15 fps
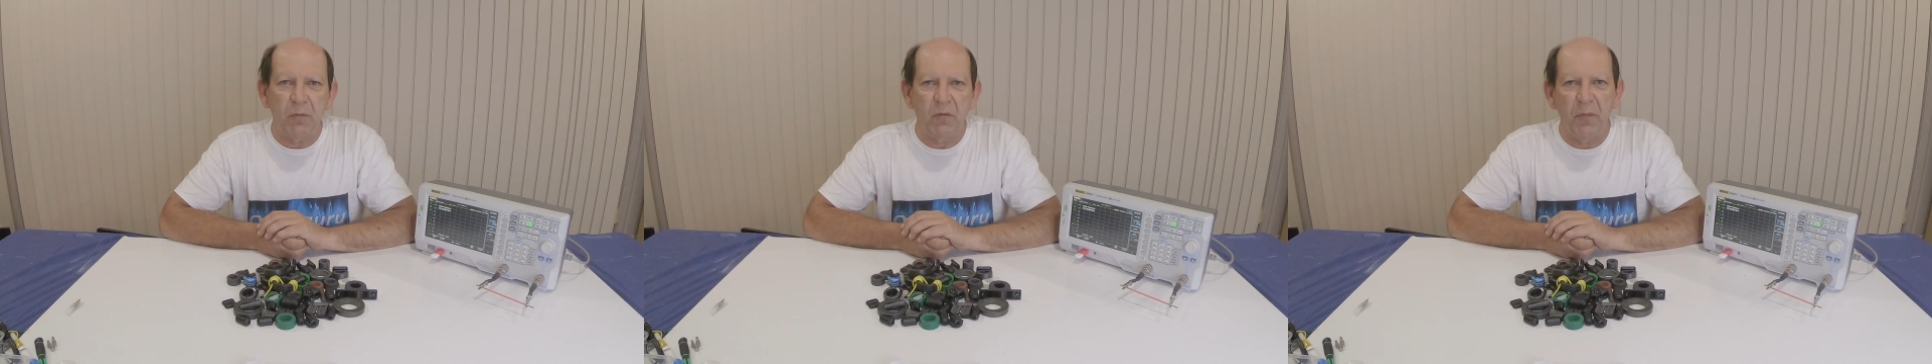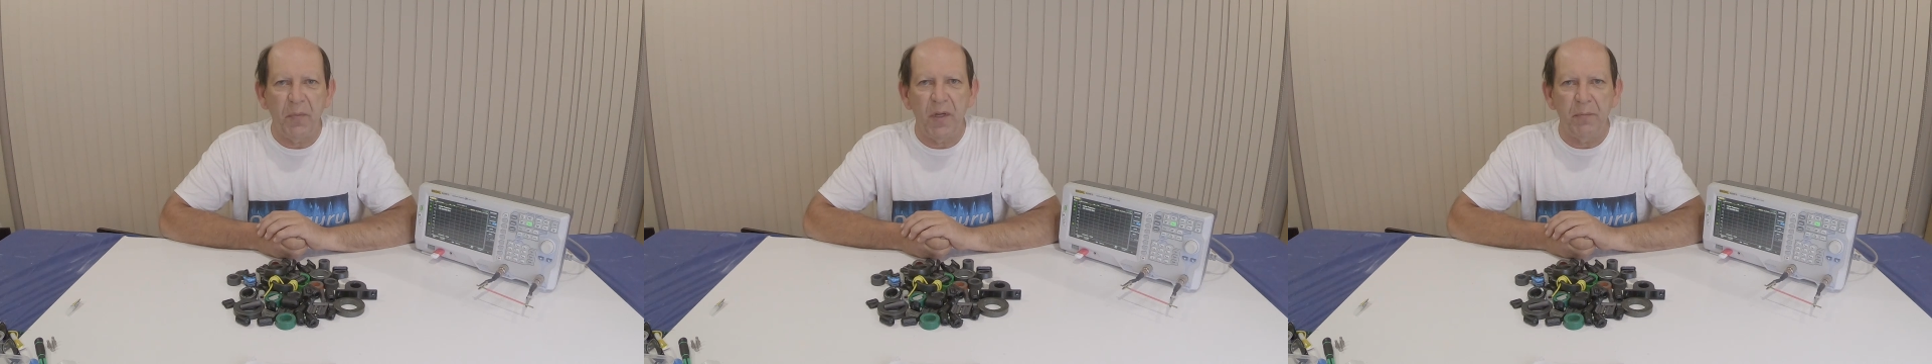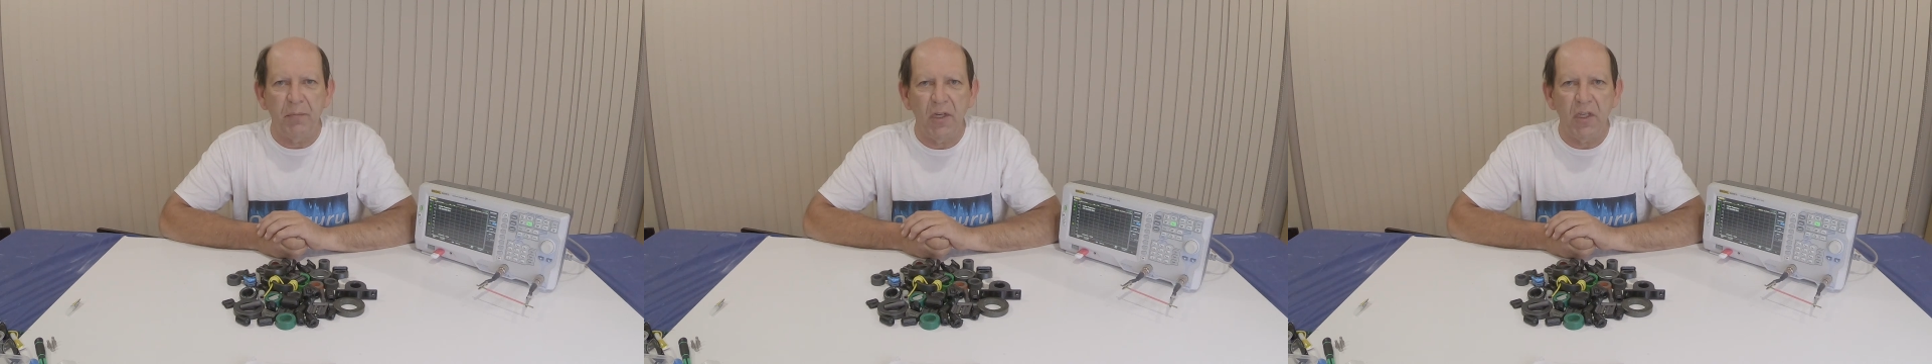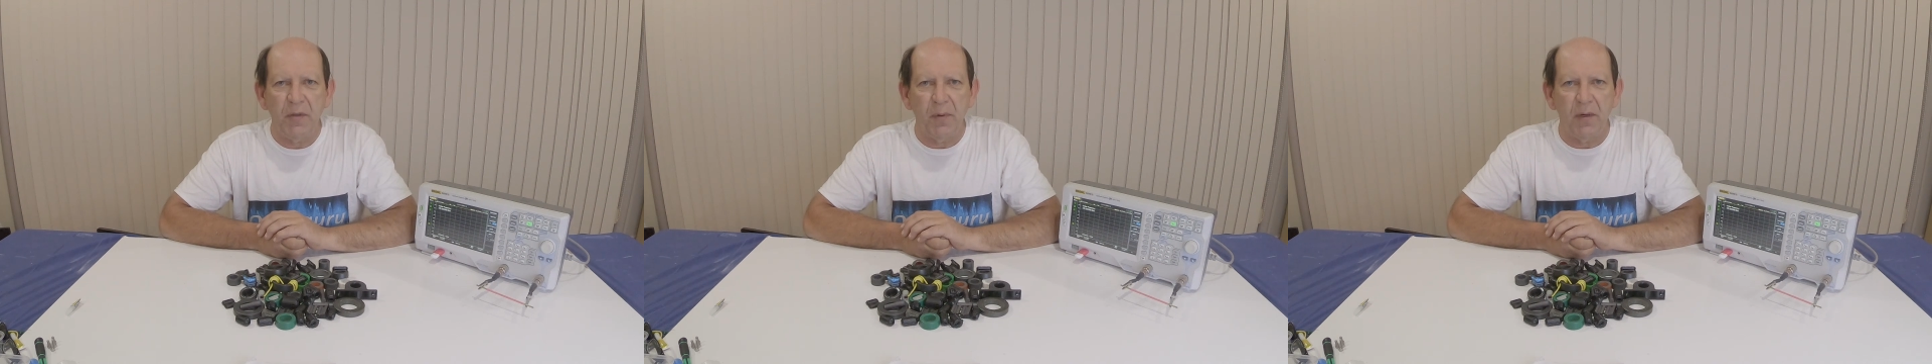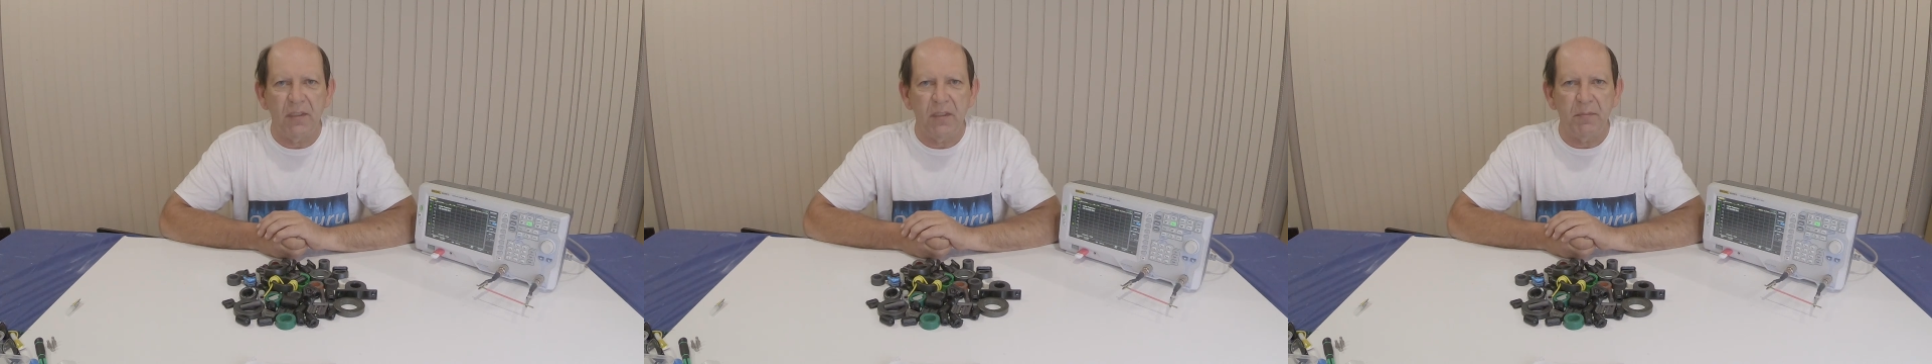We've been approached
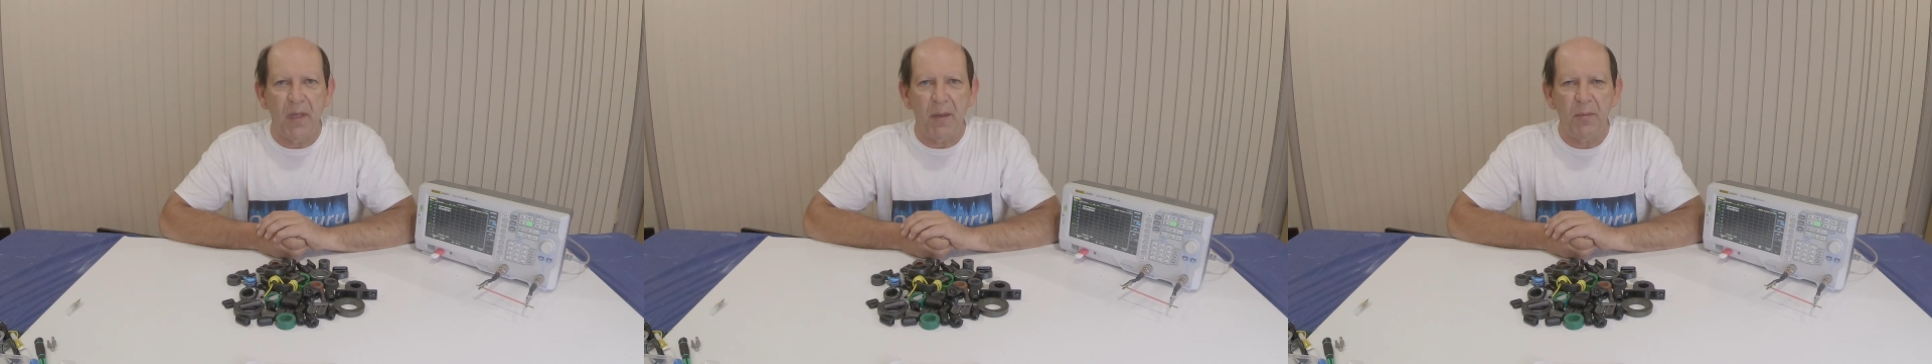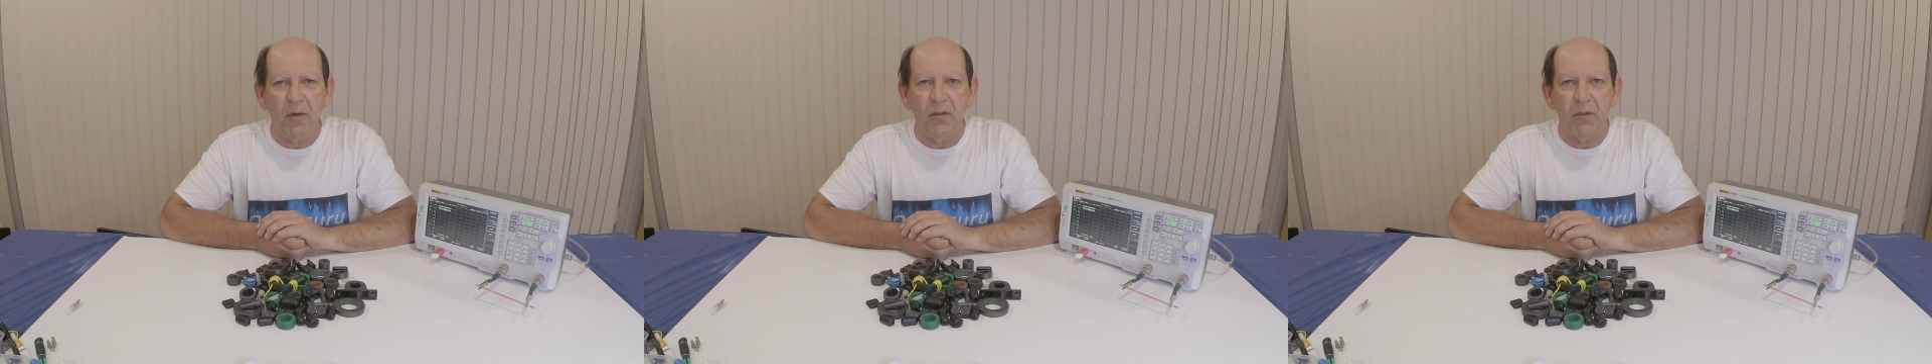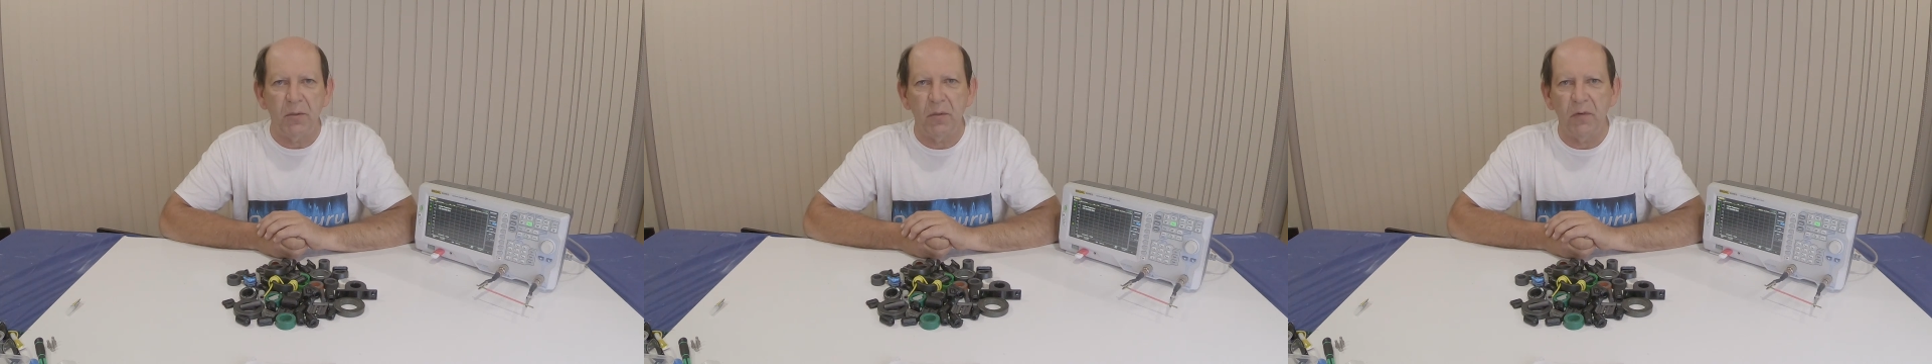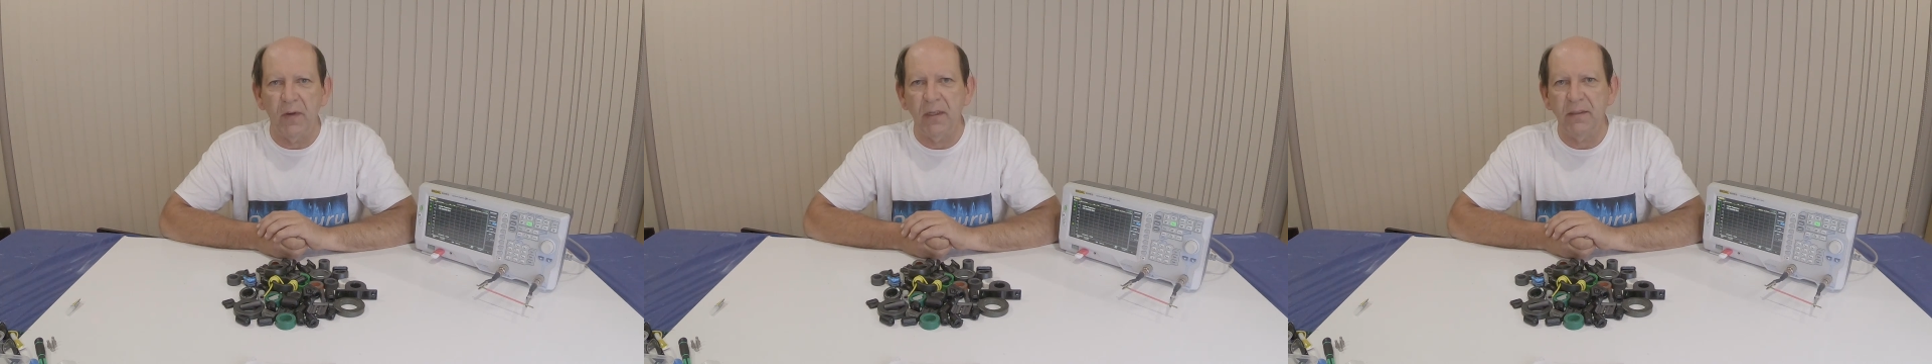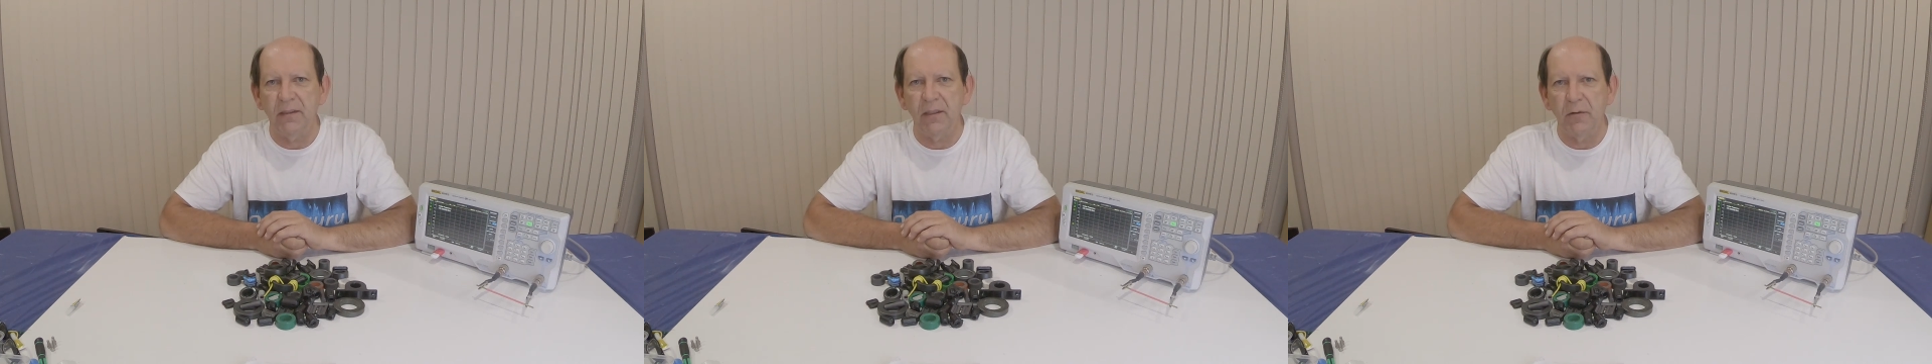by some amateurs who have
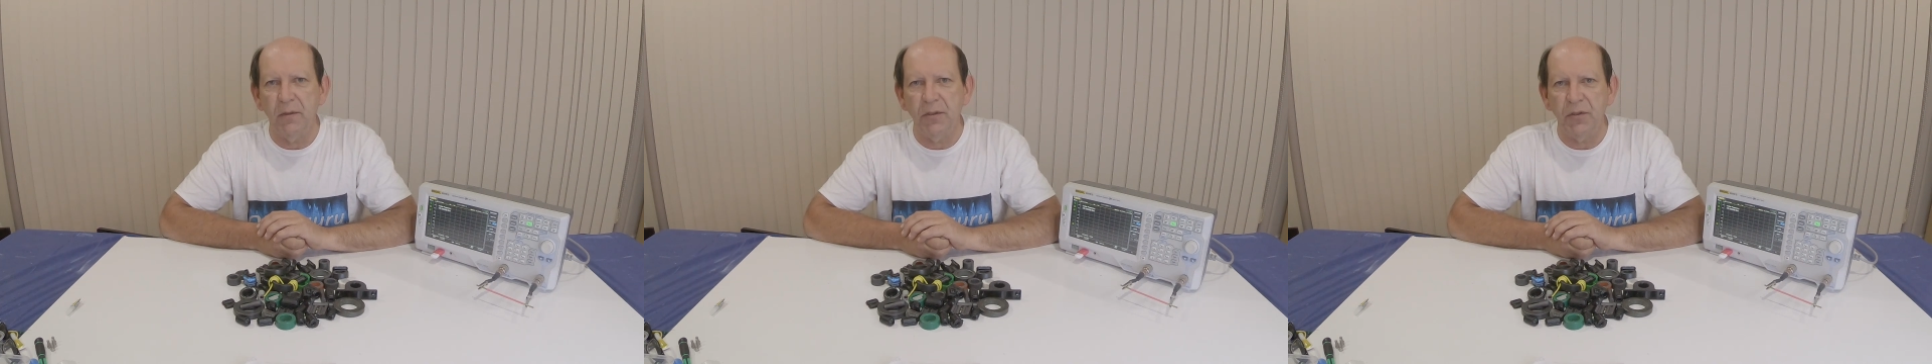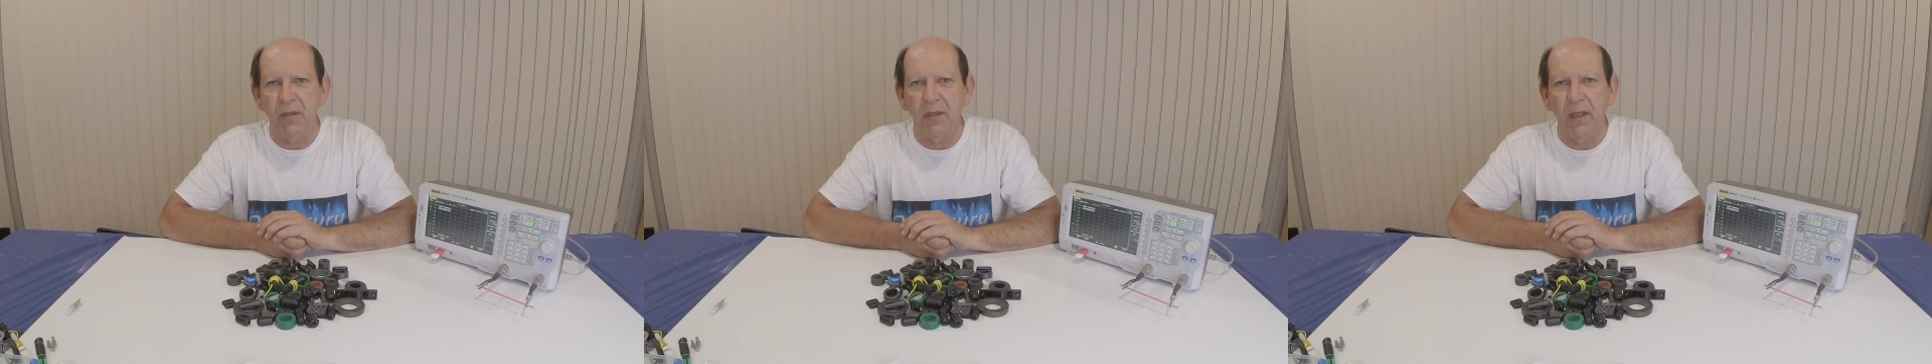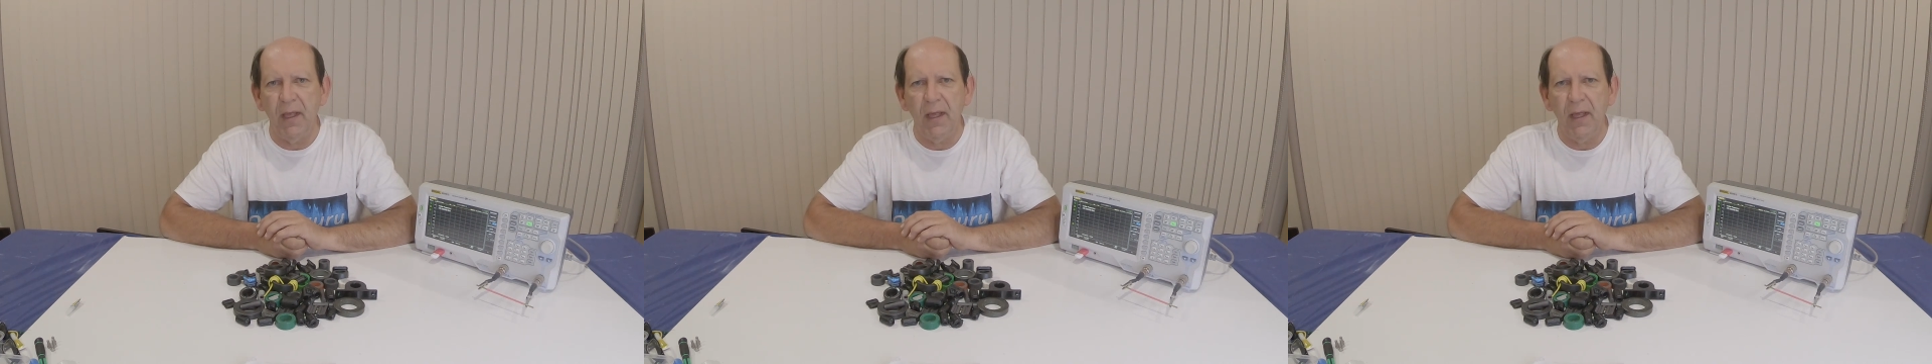asked the question,